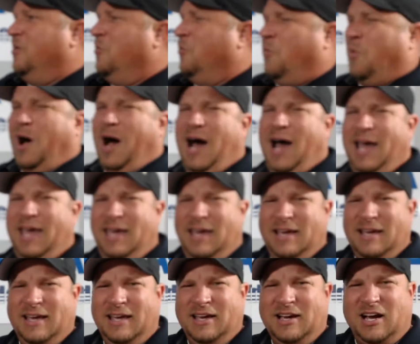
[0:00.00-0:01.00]
Why?
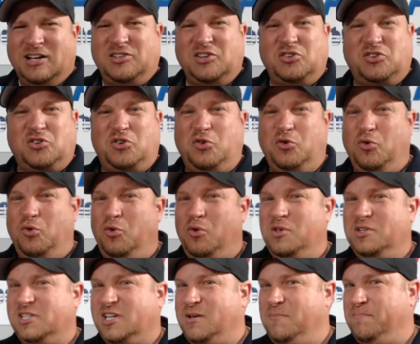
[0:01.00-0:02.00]
Because as cool
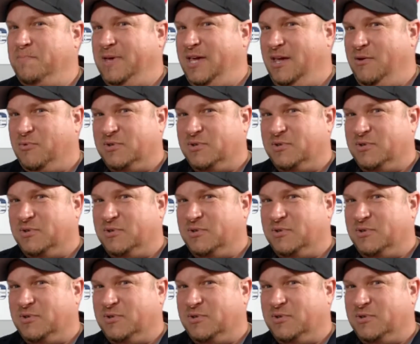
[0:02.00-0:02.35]
as can be